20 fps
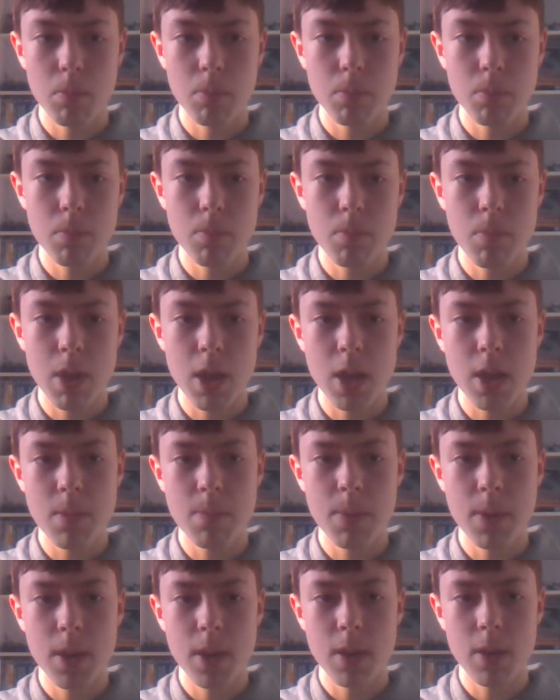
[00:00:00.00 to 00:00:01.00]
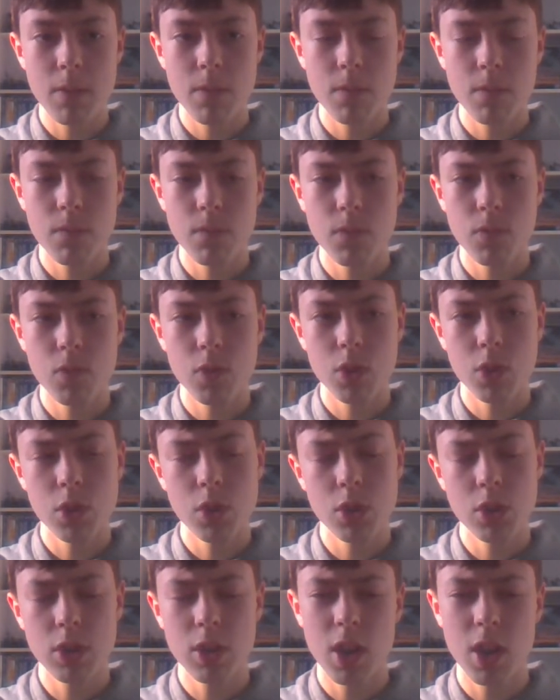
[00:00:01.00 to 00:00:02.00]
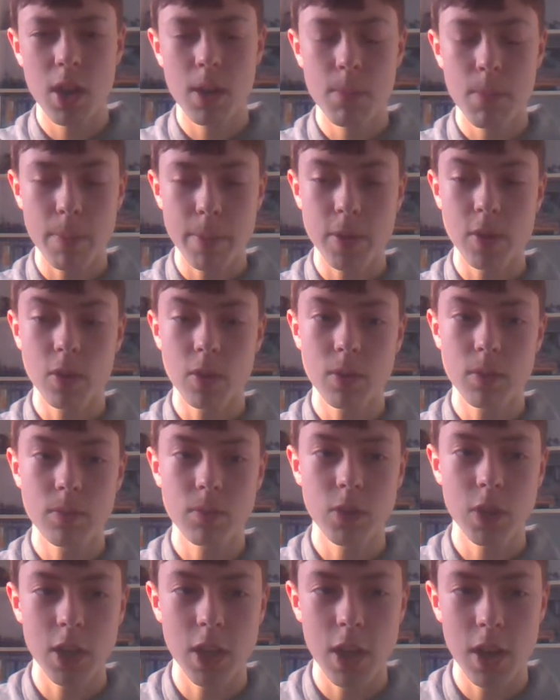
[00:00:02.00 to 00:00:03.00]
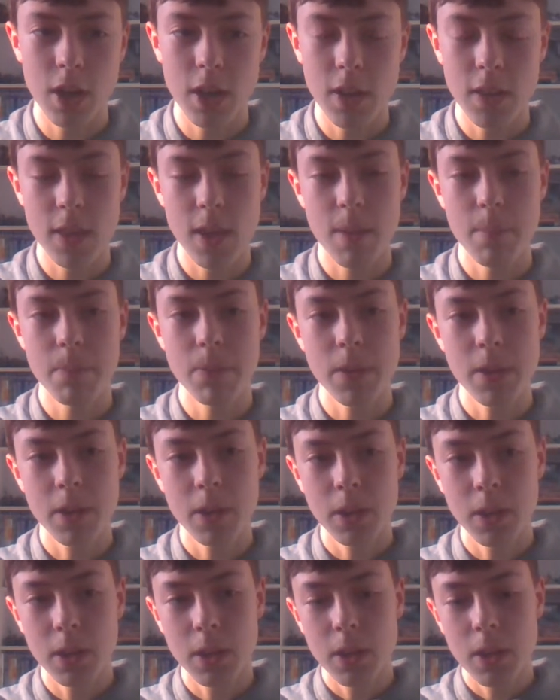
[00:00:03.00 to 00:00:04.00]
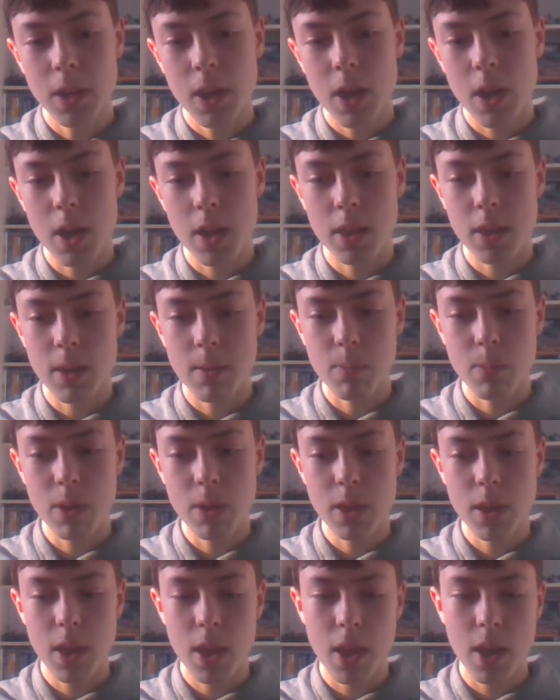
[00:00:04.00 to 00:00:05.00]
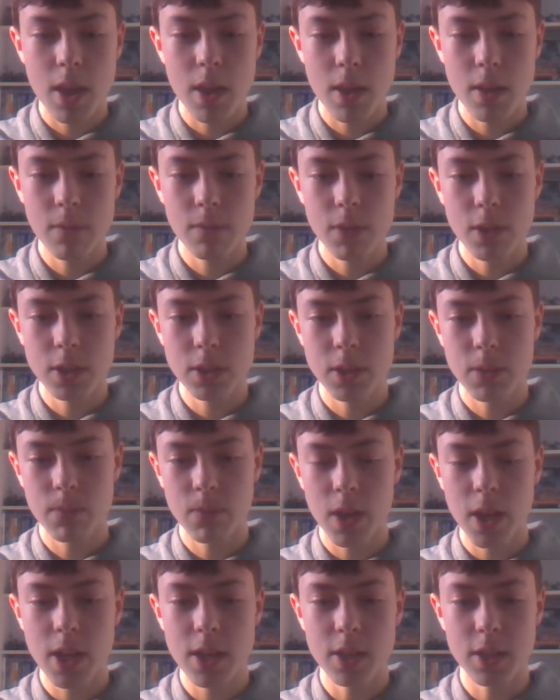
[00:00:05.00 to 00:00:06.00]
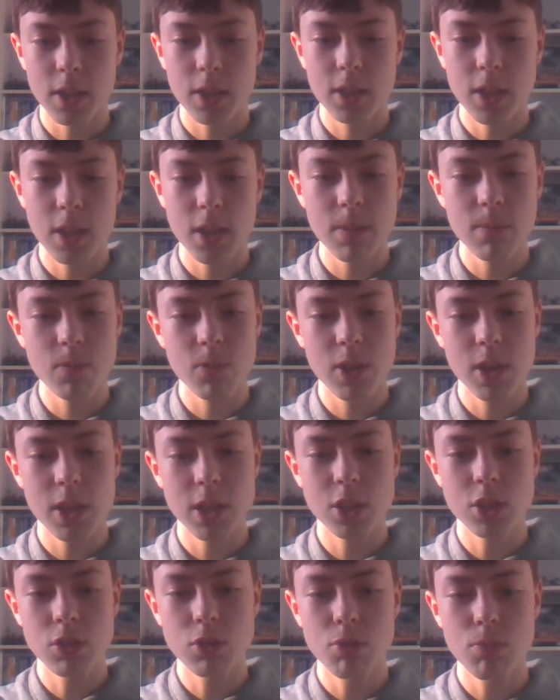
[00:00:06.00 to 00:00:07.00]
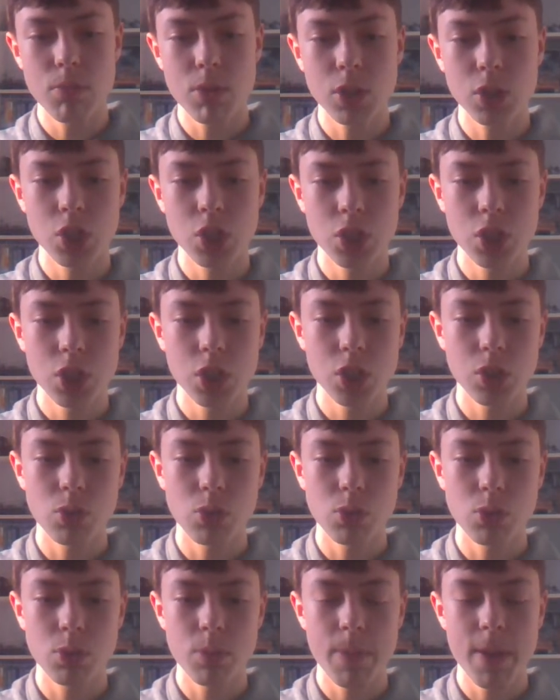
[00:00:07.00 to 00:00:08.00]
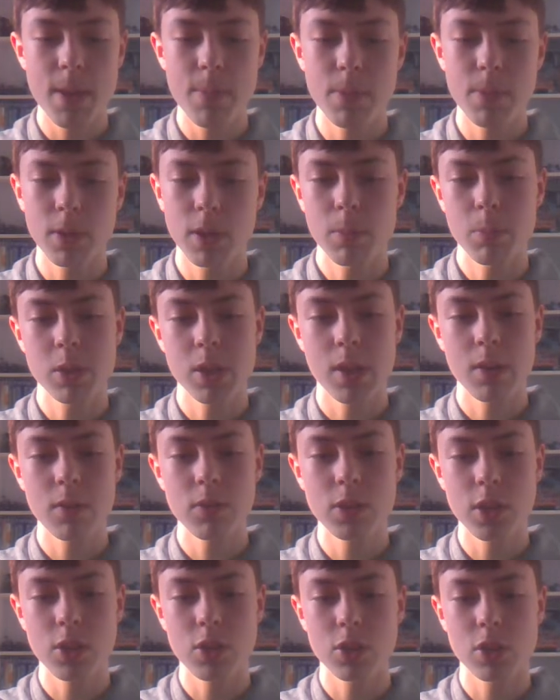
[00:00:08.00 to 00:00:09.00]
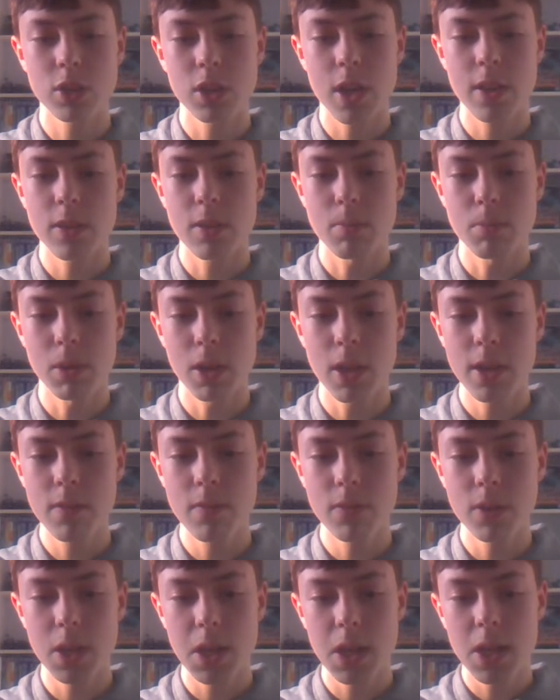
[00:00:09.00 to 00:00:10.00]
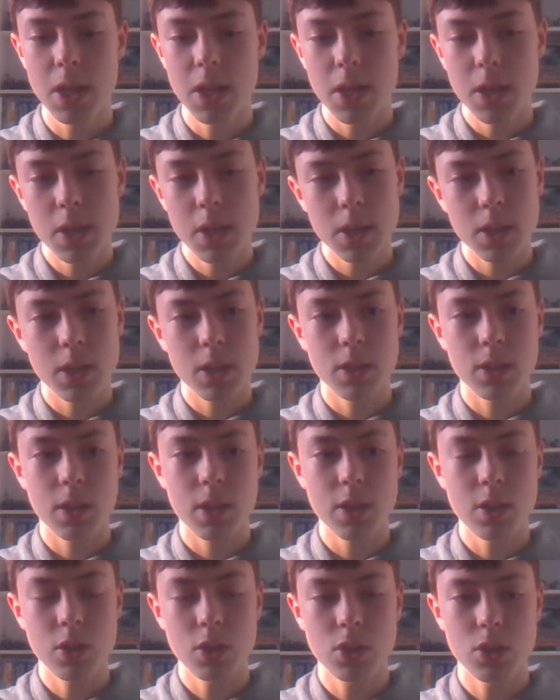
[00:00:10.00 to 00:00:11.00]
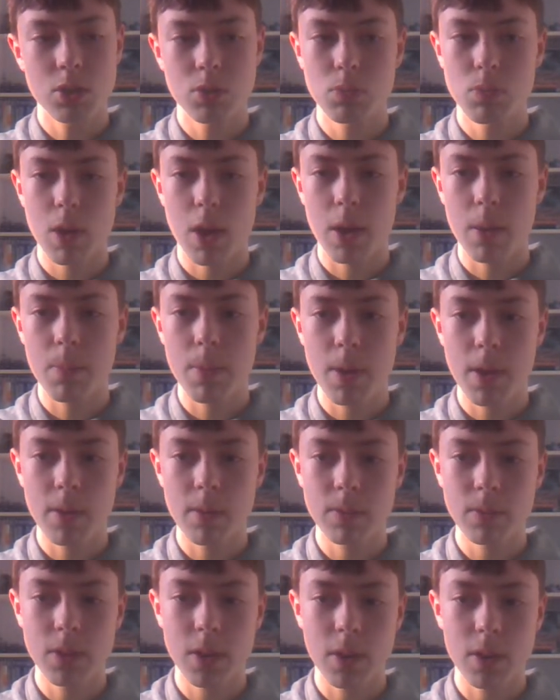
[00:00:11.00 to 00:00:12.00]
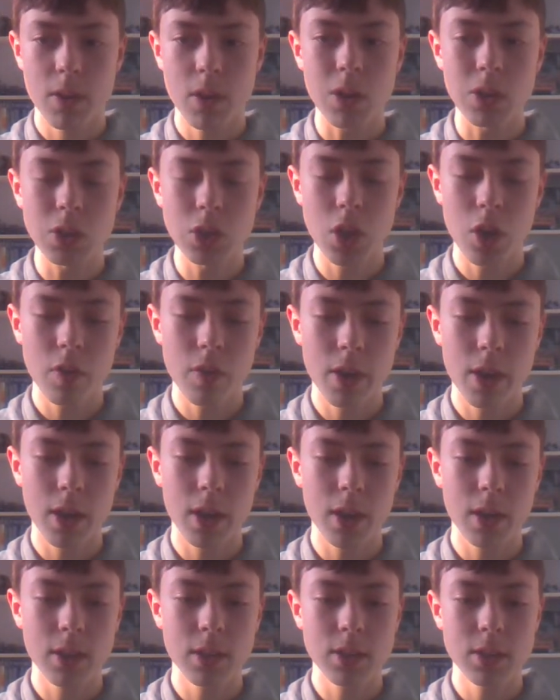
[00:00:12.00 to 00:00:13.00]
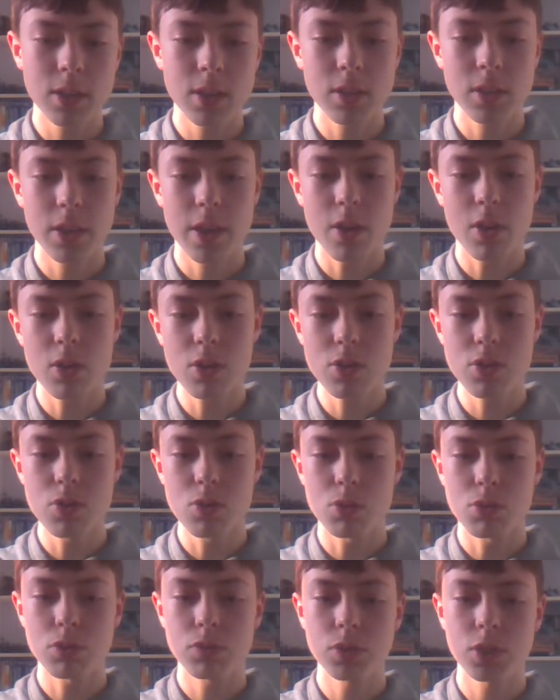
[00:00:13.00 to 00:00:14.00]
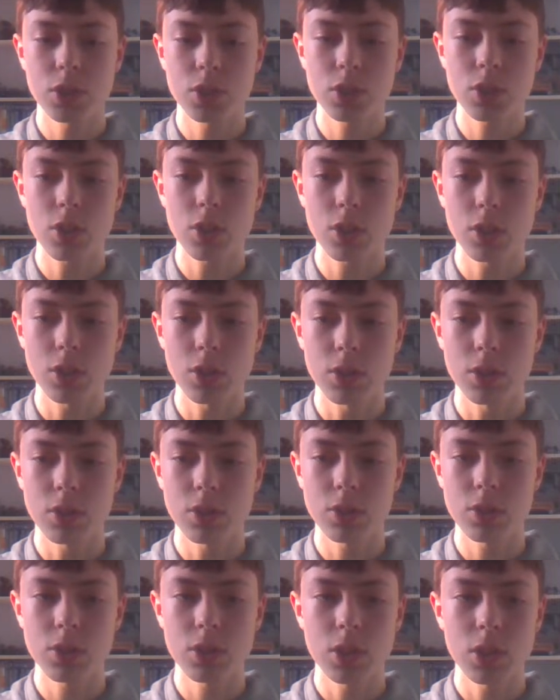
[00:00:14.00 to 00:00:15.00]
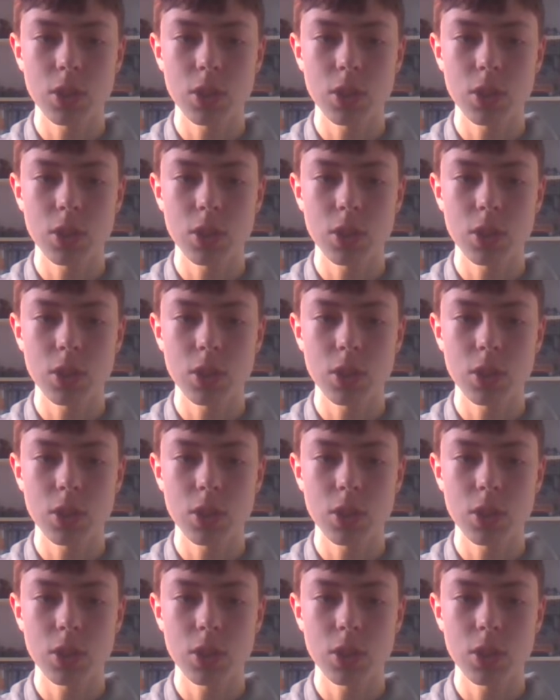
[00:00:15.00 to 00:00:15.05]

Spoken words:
maybe probably not really any of them. And then when they first invaded, they didn't really do much to the people themselves. They just let them live, and they just went about their conquering until they got north to Scotland,